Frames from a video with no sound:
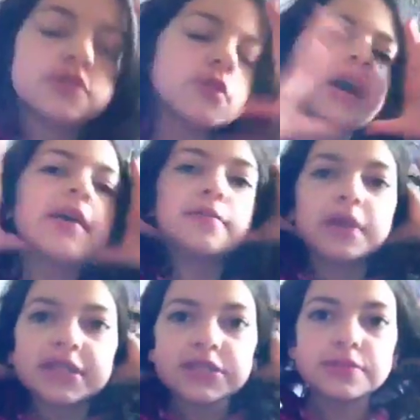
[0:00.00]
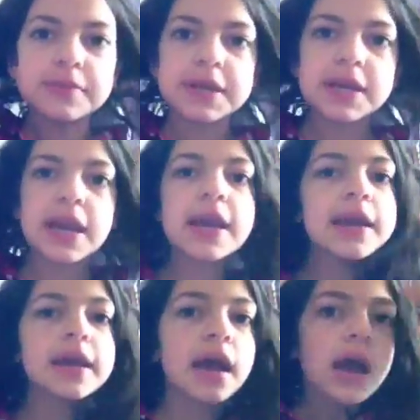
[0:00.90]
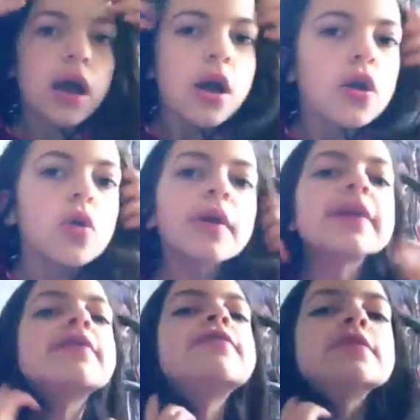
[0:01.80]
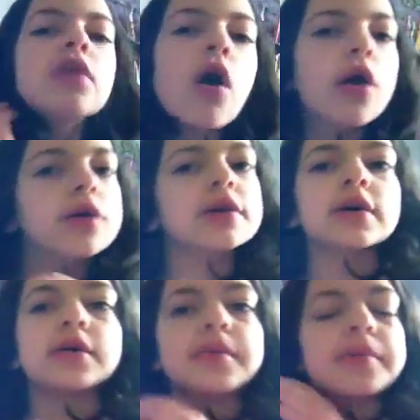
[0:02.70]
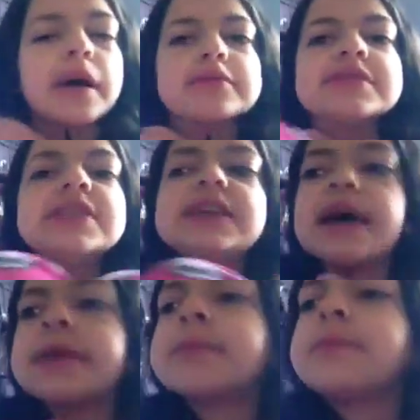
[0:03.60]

I want to make a quick vlog um, about today